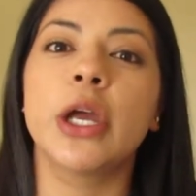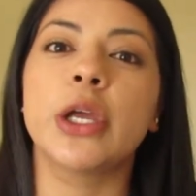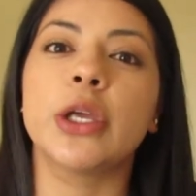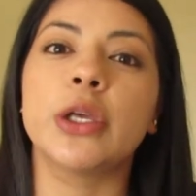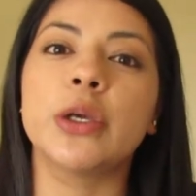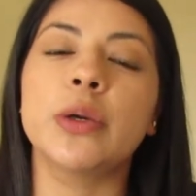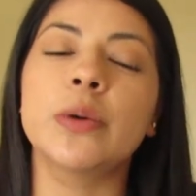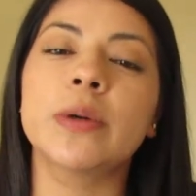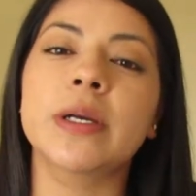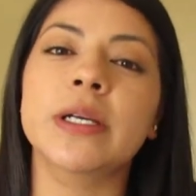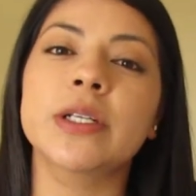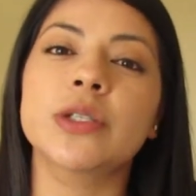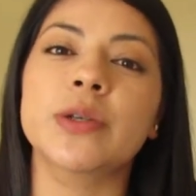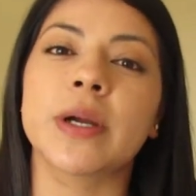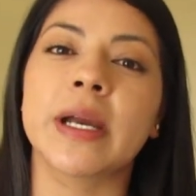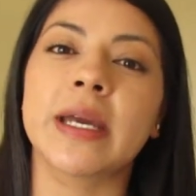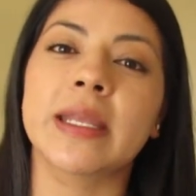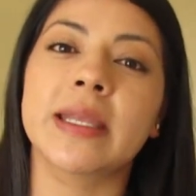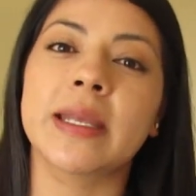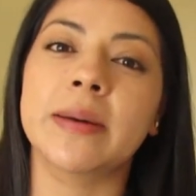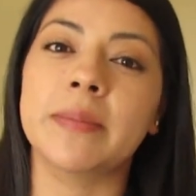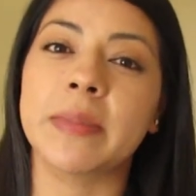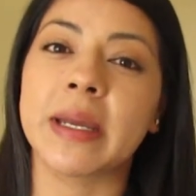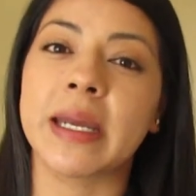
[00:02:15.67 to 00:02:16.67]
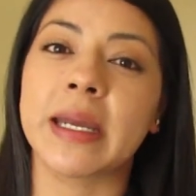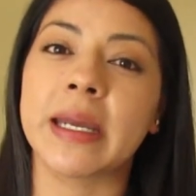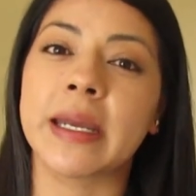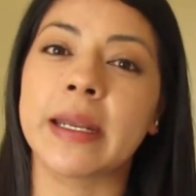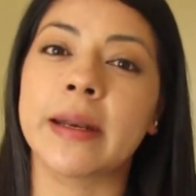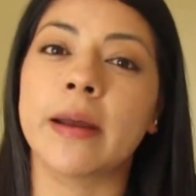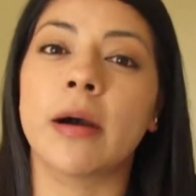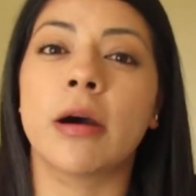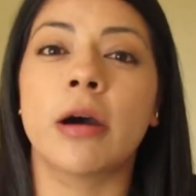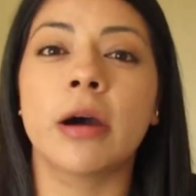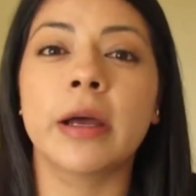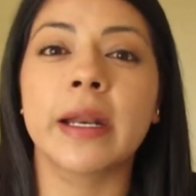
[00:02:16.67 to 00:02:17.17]
you can trade them
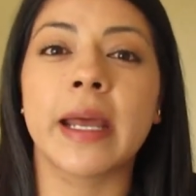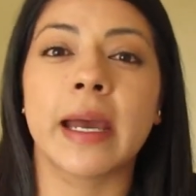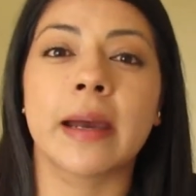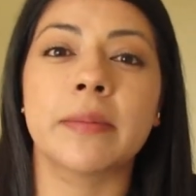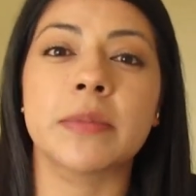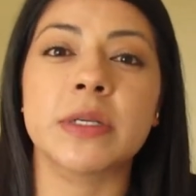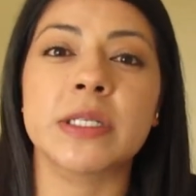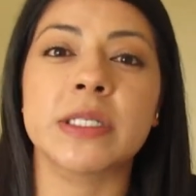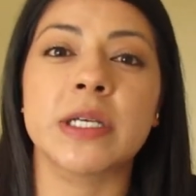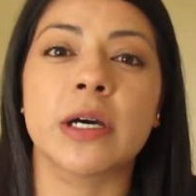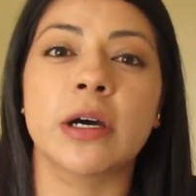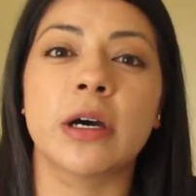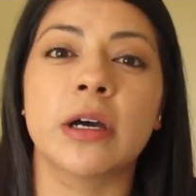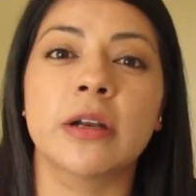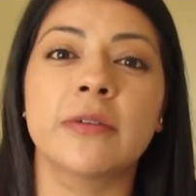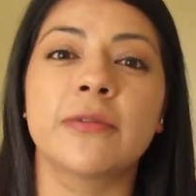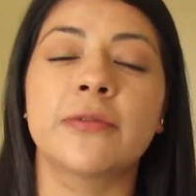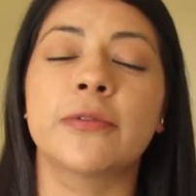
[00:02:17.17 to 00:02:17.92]
in on Amazon